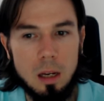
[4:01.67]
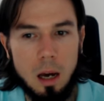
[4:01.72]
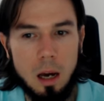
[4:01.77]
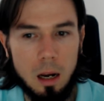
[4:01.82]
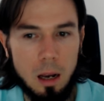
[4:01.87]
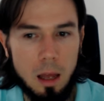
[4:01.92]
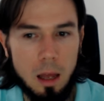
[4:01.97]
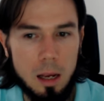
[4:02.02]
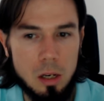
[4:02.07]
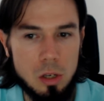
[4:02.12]

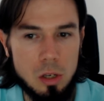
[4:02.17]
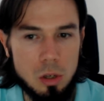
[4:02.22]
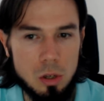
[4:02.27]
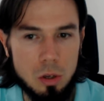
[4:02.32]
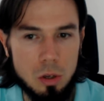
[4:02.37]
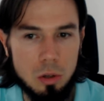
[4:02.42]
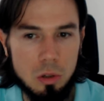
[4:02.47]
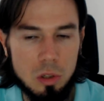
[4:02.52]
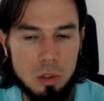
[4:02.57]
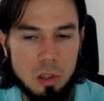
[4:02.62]
I'd like
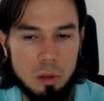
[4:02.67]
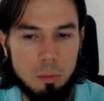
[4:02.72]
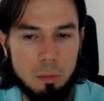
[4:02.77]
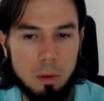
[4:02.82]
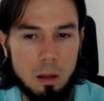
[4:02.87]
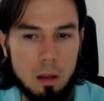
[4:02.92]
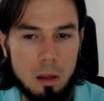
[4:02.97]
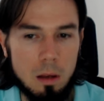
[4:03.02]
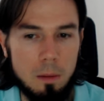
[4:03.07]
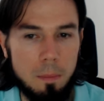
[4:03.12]
to
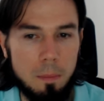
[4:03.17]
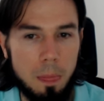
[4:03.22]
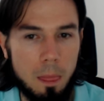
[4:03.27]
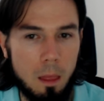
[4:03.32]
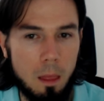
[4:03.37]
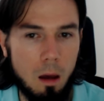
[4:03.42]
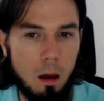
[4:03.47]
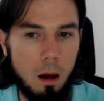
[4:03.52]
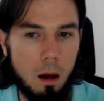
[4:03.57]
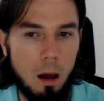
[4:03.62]
simply
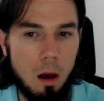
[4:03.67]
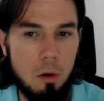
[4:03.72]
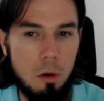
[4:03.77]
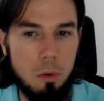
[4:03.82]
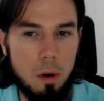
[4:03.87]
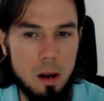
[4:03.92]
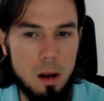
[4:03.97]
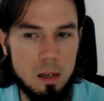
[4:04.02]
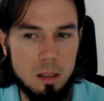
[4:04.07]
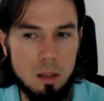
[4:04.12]
uh,
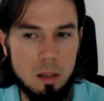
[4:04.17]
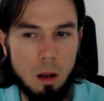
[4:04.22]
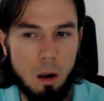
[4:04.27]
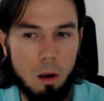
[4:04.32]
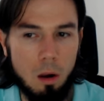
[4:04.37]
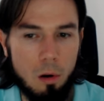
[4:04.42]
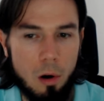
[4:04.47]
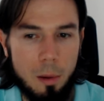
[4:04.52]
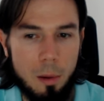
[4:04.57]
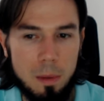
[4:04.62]
raise the
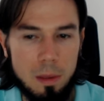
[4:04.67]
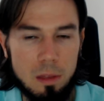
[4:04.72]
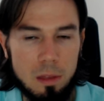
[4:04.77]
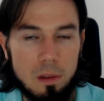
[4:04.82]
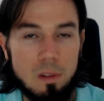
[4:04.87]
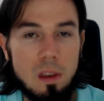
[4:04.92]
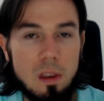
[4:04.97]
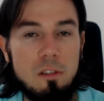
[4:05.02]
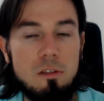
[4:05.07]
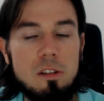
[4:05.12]
alarm in the
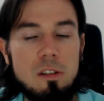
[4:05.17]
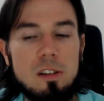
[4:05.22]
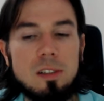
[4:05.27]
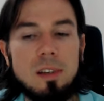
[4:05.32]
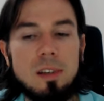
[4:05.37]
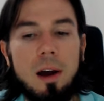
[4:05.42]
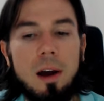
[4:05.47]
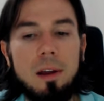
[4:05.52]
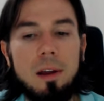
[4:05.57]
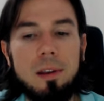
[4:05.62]
safety
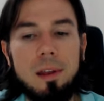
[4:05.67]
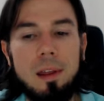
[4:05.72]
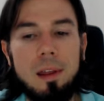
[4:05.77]
side